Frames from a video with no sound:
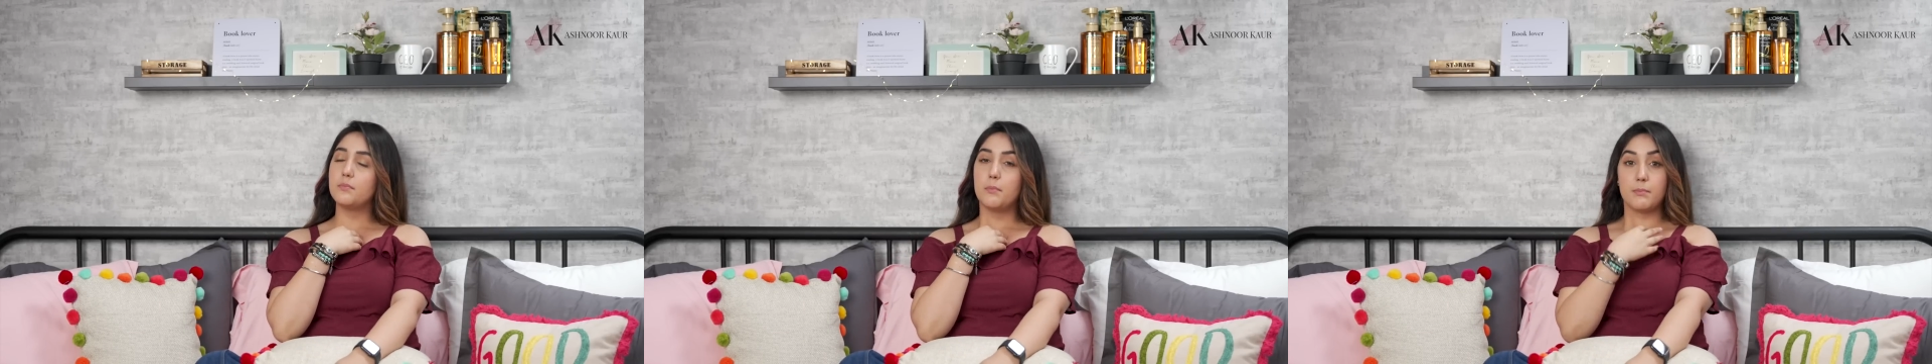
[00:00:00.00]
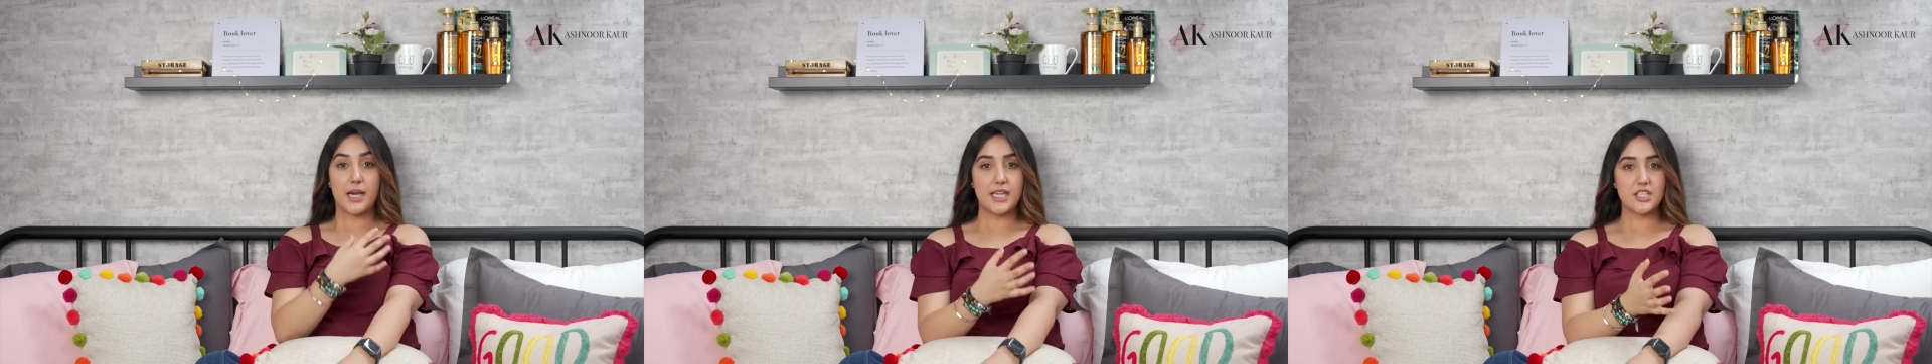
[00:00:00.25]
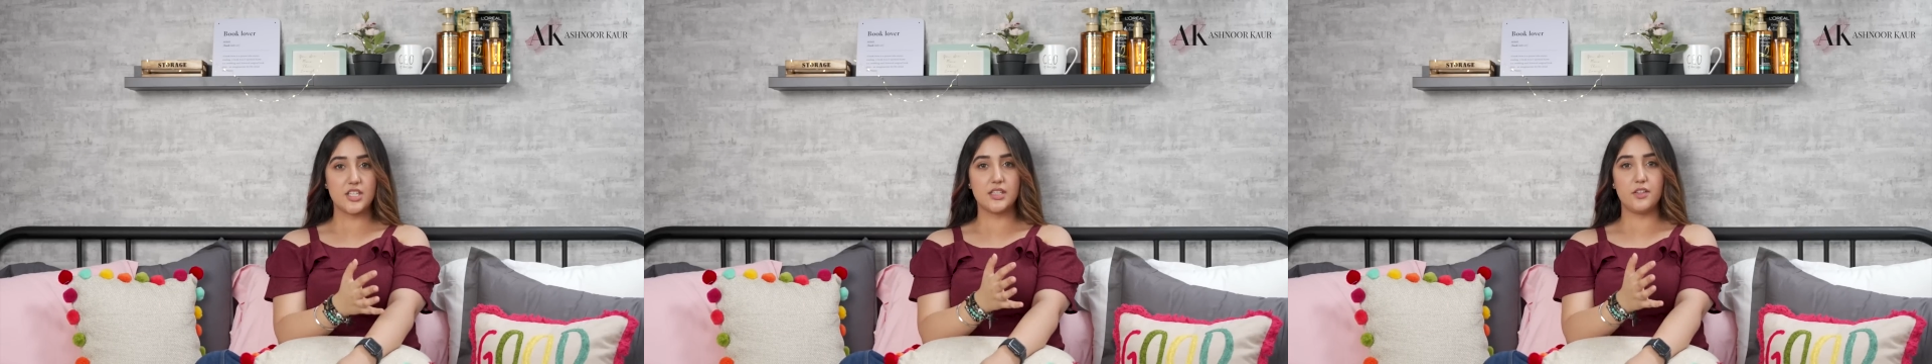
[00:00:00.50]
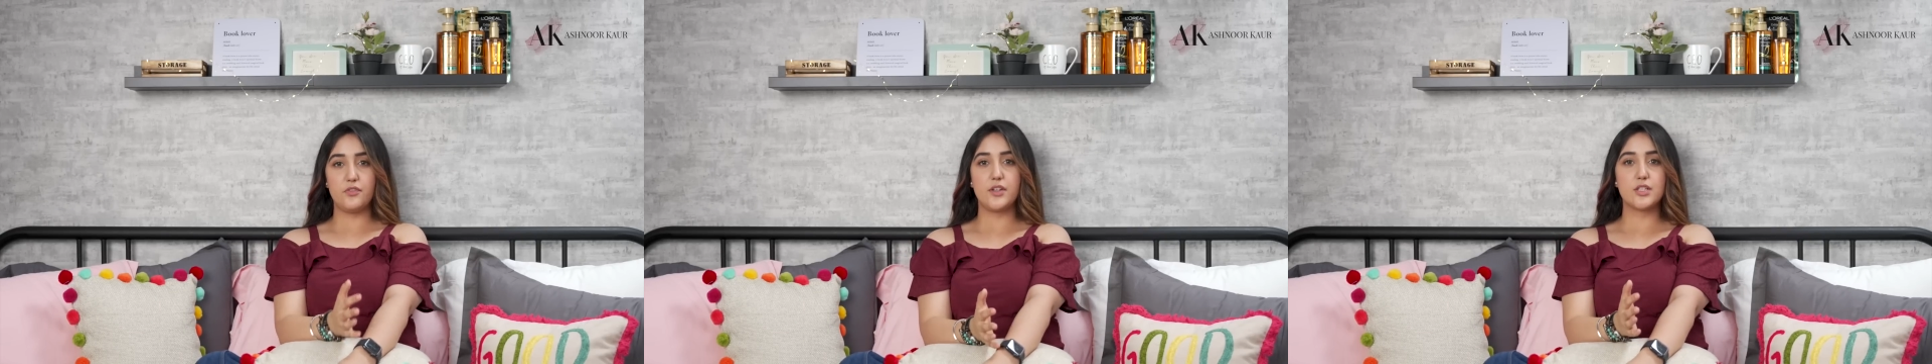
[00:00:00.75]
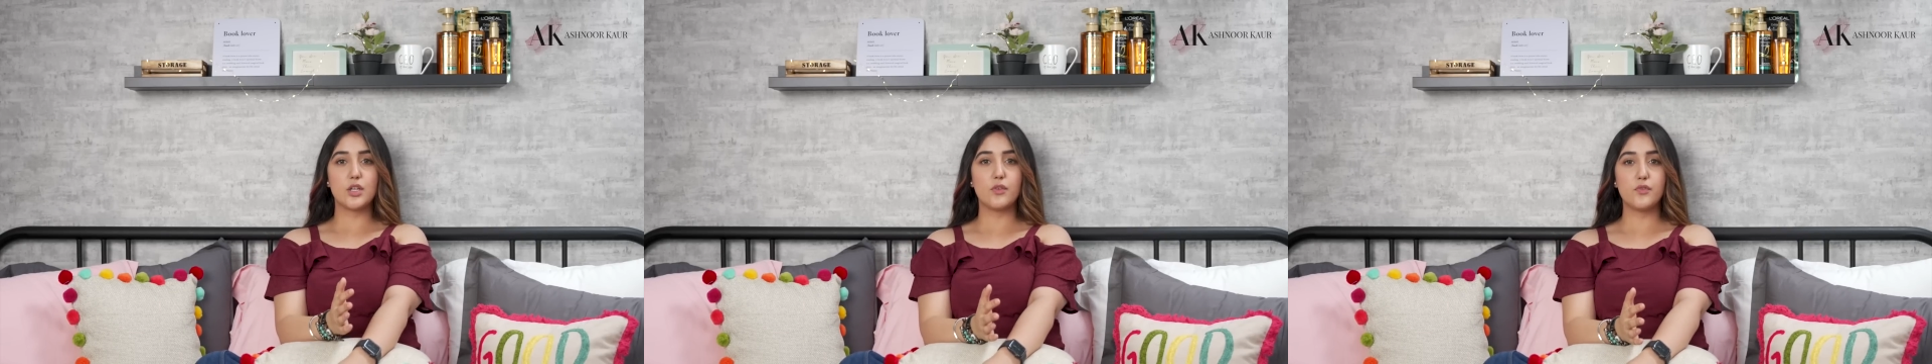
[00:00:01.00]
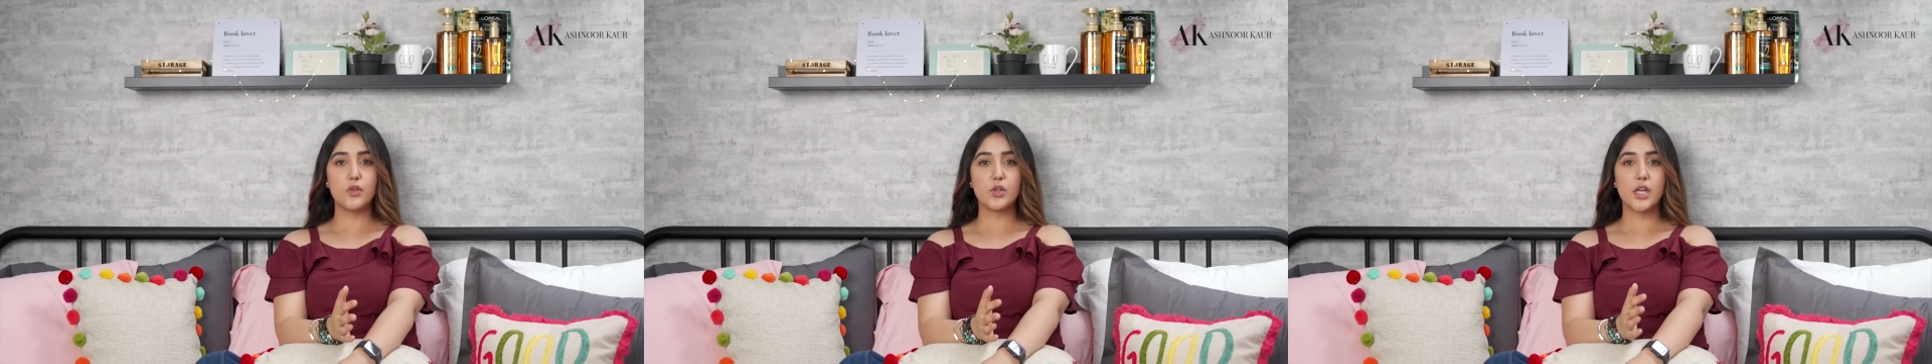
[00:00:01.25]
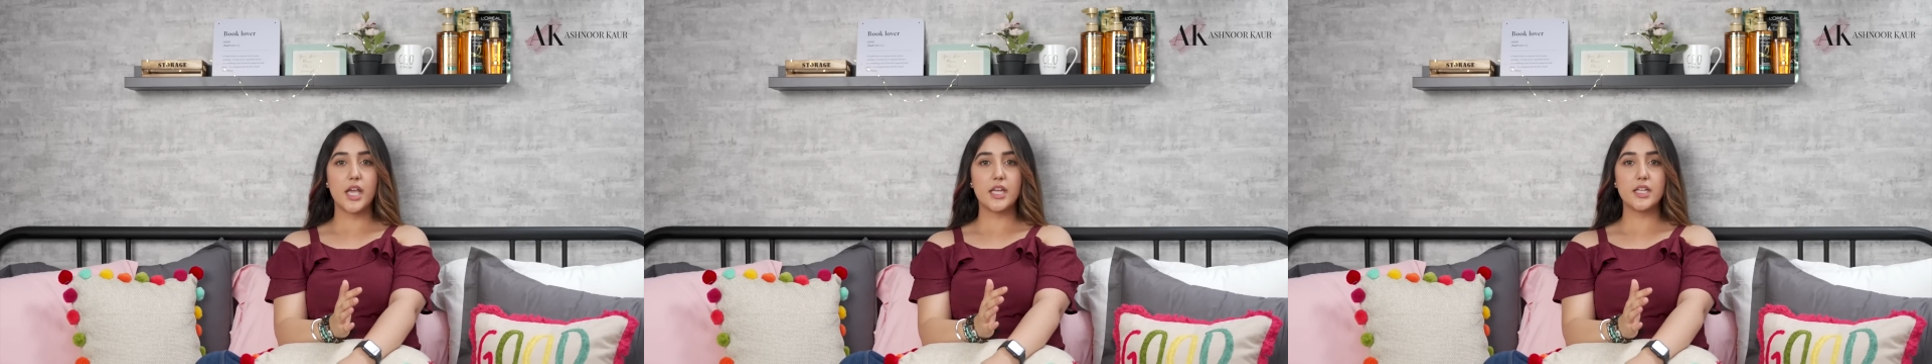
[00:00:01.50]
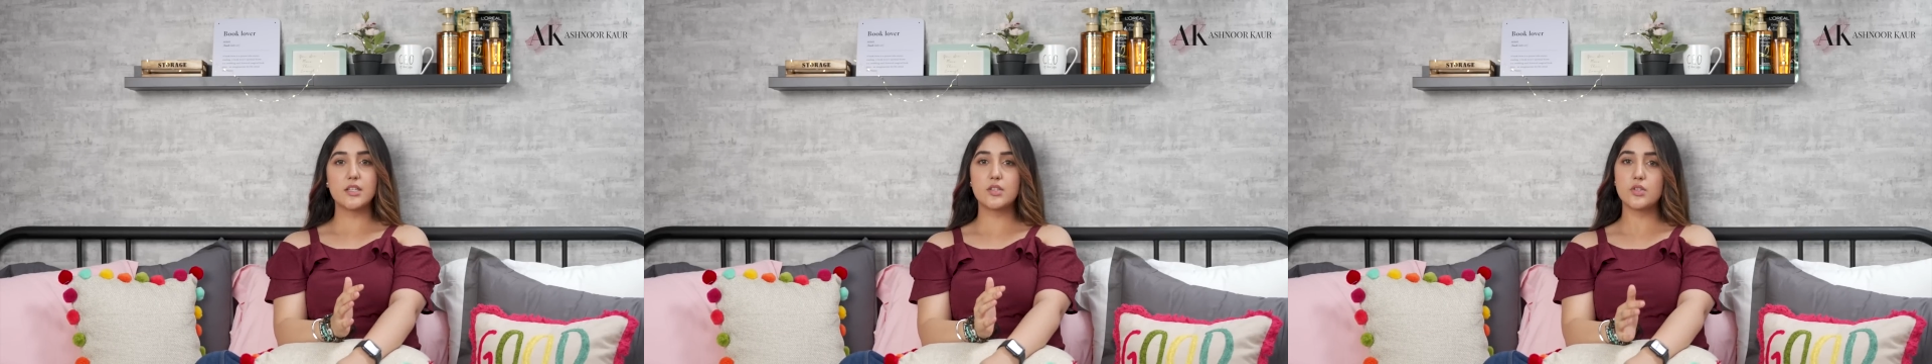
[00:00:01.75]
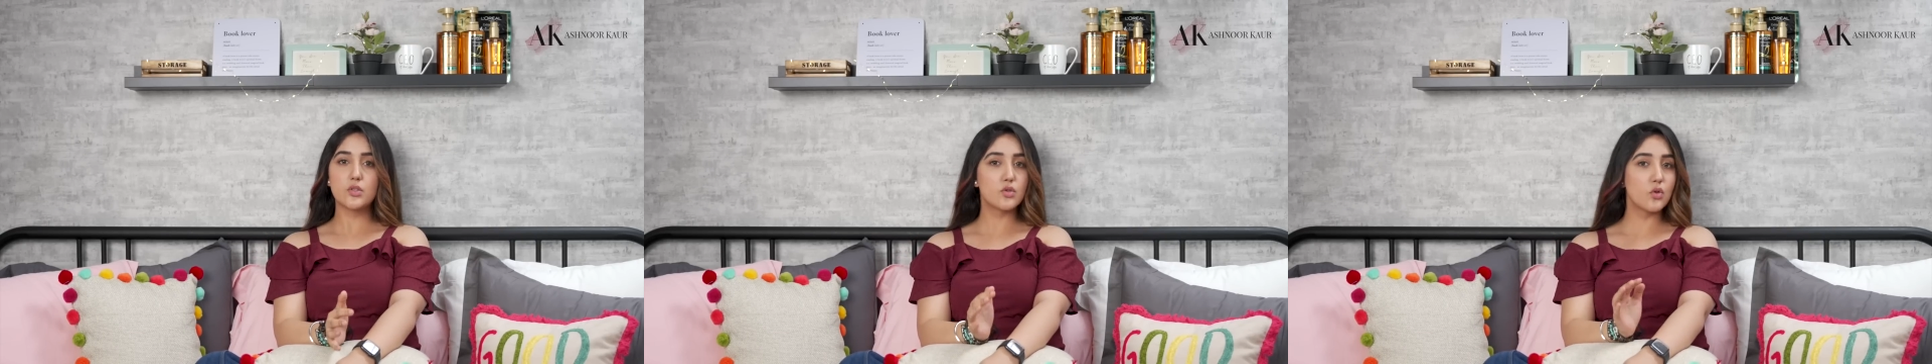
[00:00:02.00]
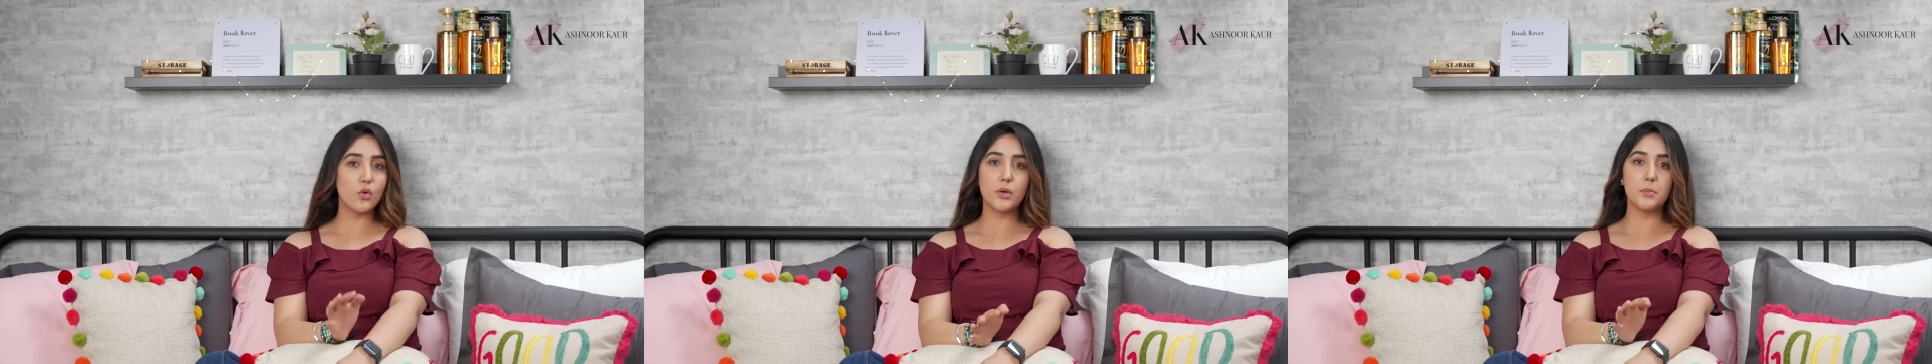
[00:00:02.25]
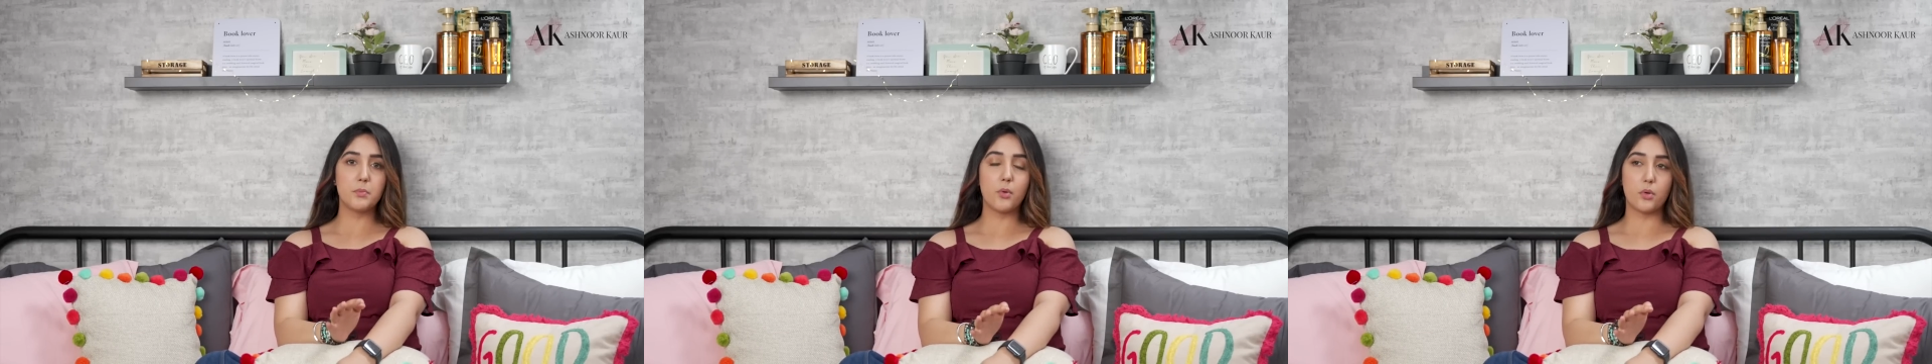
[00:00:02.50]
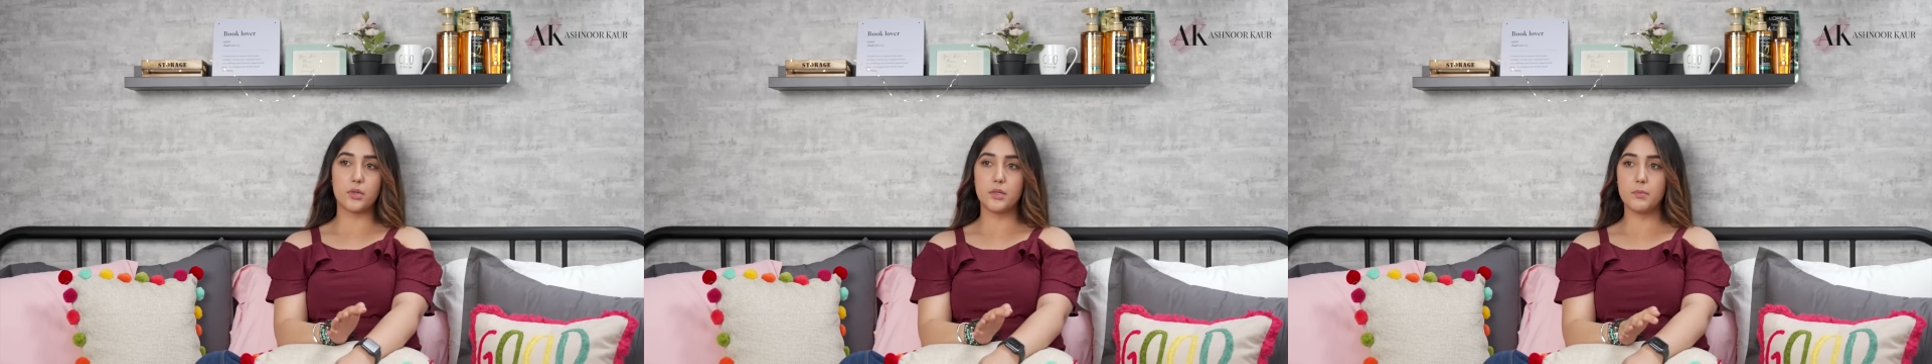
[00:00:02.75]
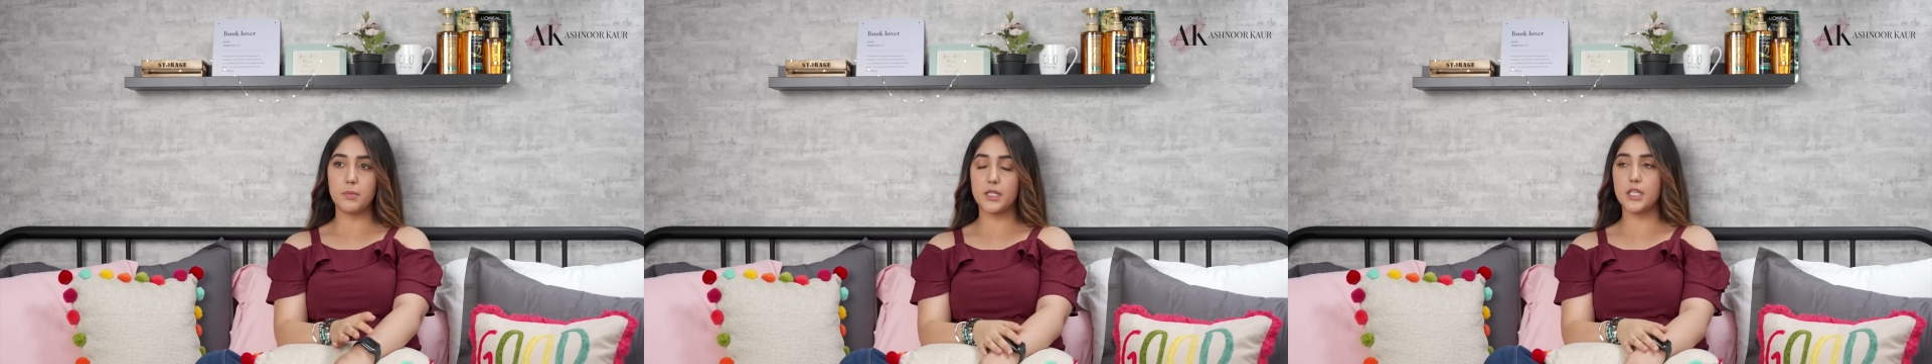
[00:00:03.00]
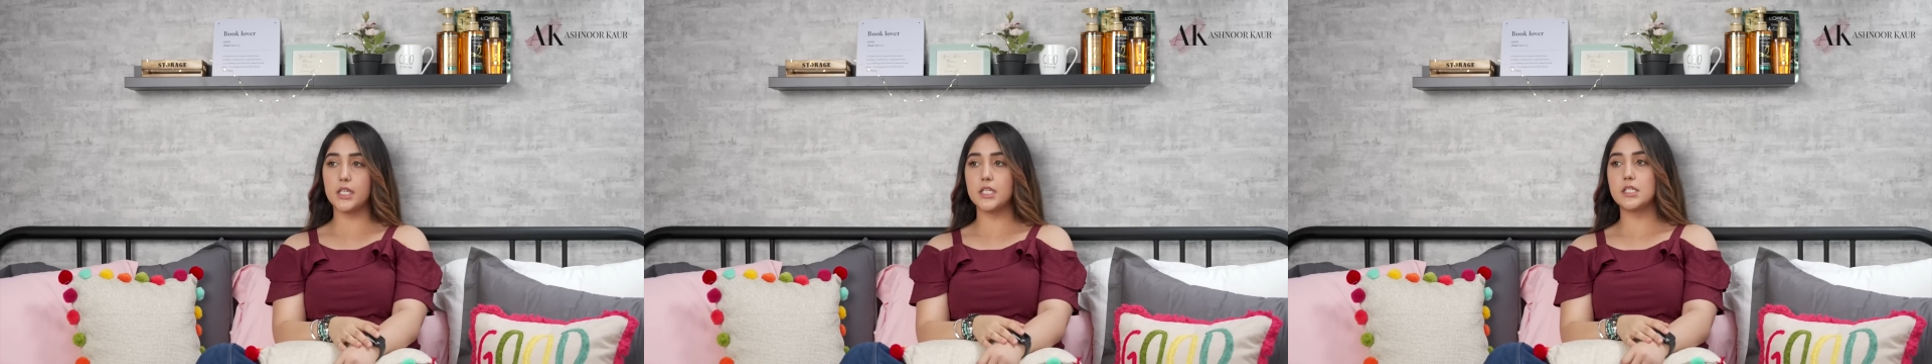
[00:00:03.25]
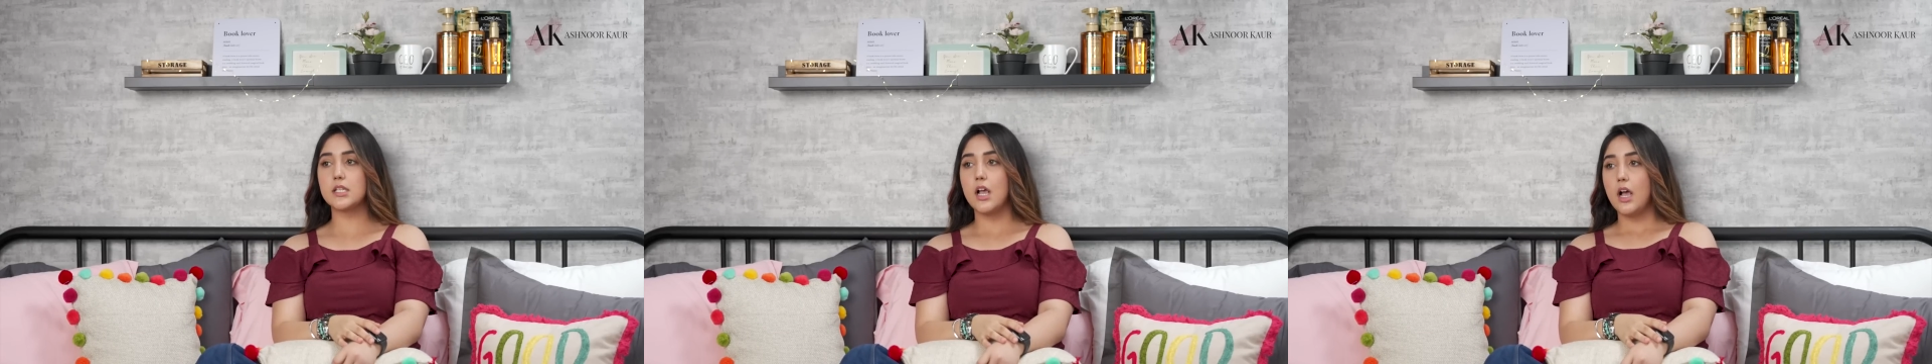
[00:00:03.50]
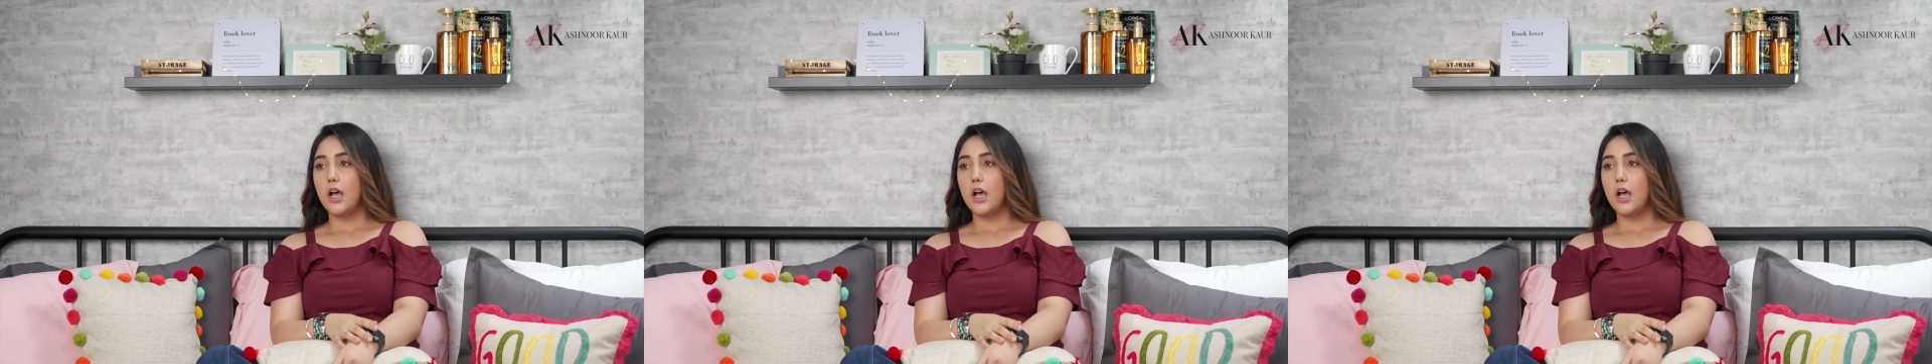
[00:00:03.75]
managing the frizz of your hair is so important, because